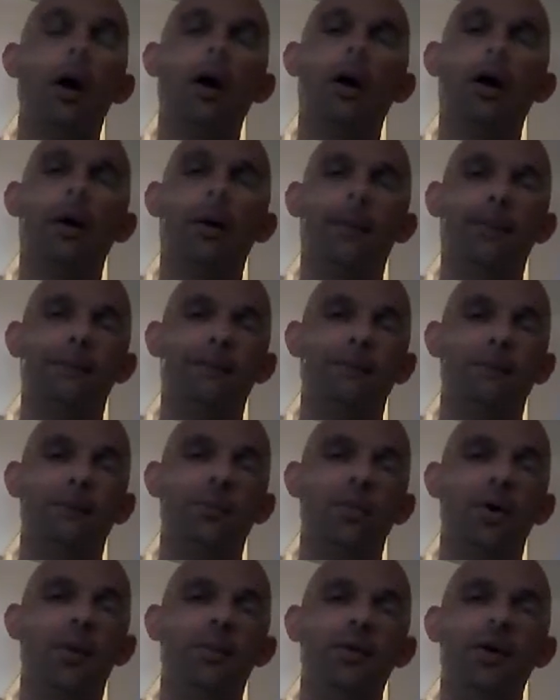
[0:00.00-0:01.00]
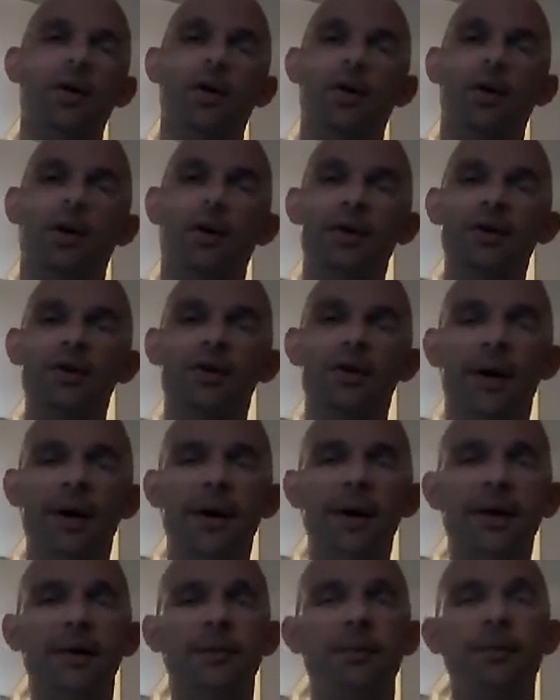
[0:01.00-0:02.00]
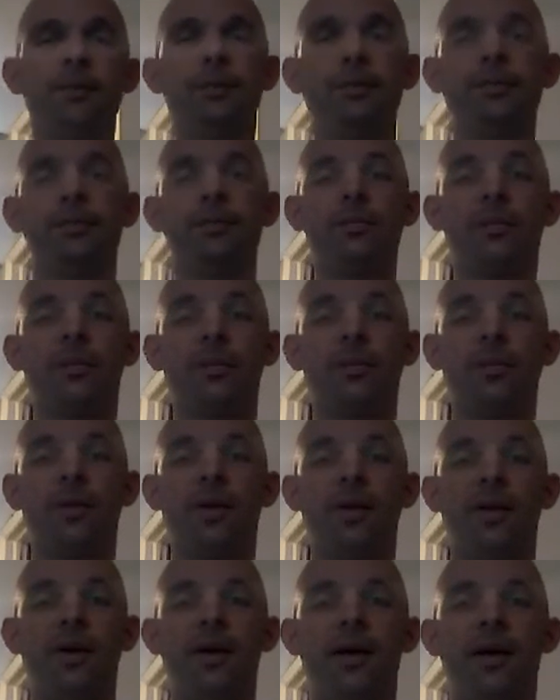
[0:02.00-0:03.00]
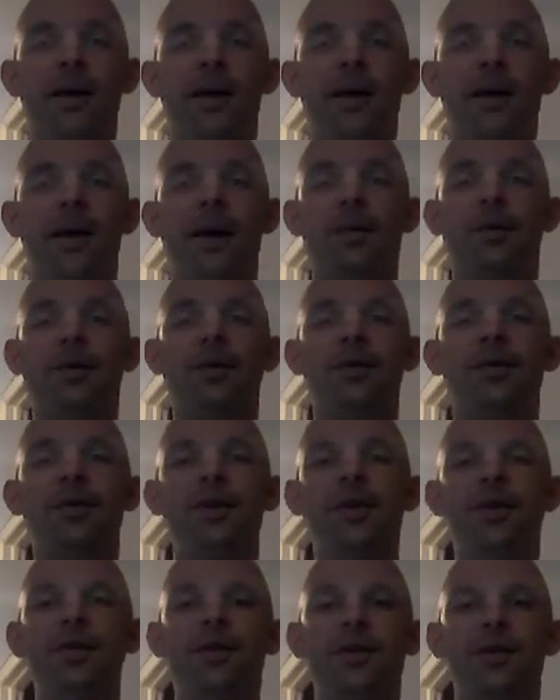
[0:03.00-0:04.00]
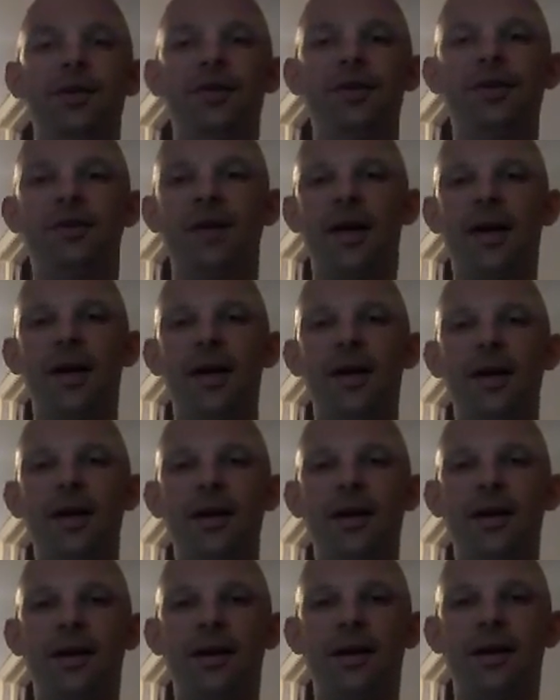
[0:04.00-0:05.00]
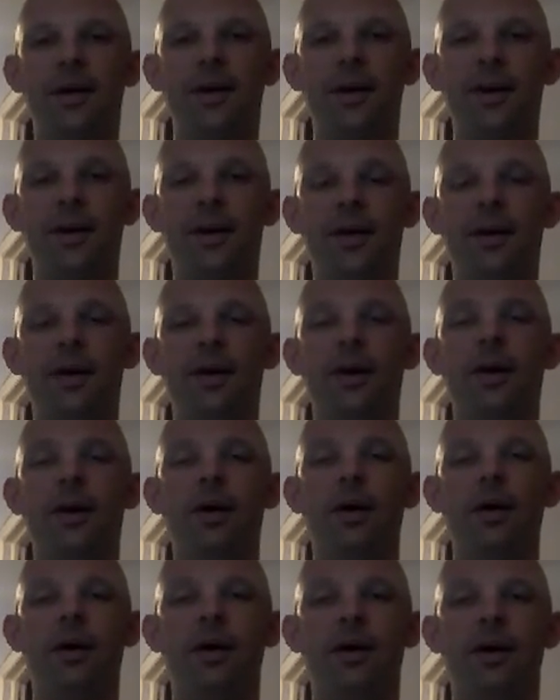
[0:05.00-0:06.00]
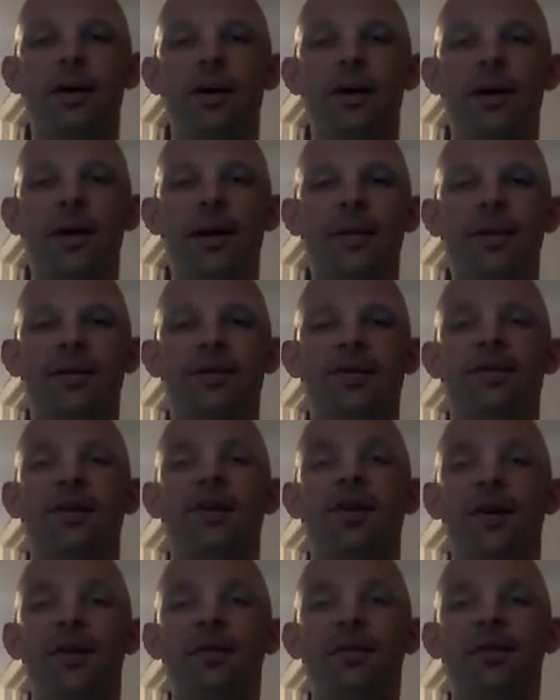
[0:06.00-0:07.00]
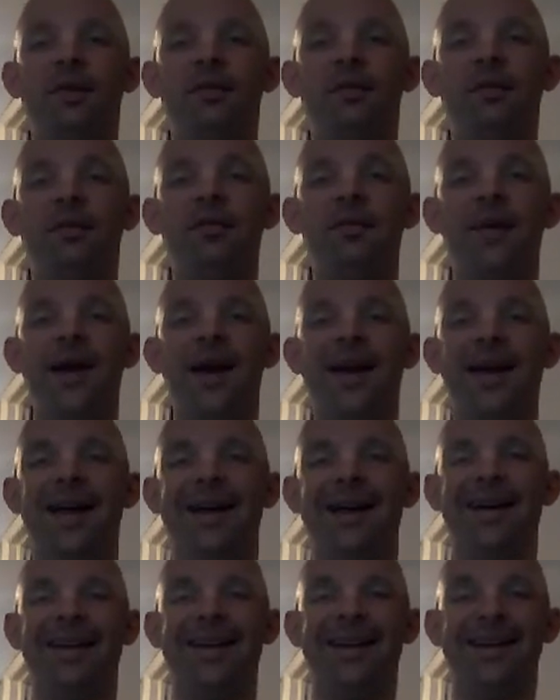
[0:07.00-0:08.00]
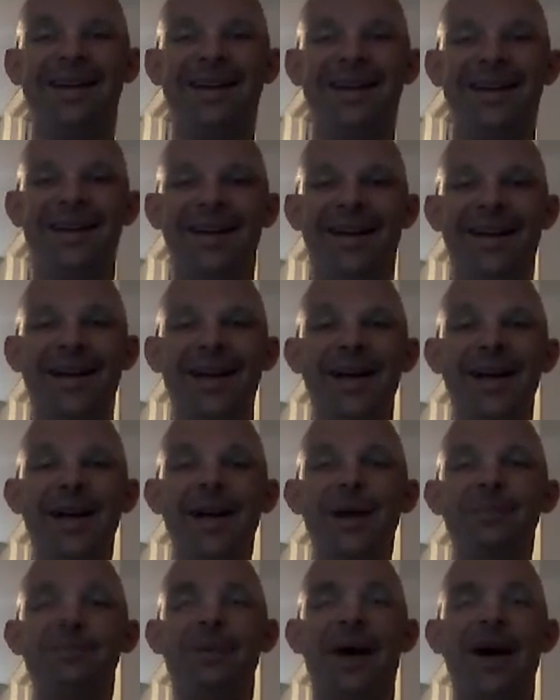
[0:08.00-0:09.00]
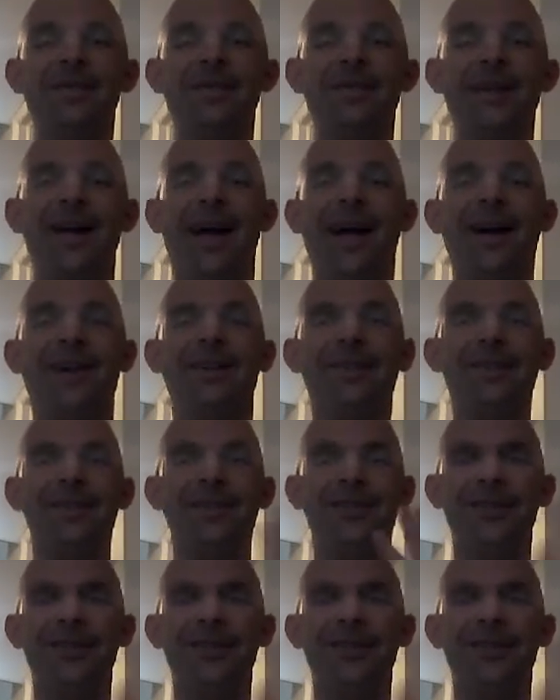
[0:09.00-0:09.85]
Hope you all enjoyed it. Again, I will see you Tuesday. And this is the longest video I've ever made. Bye for now.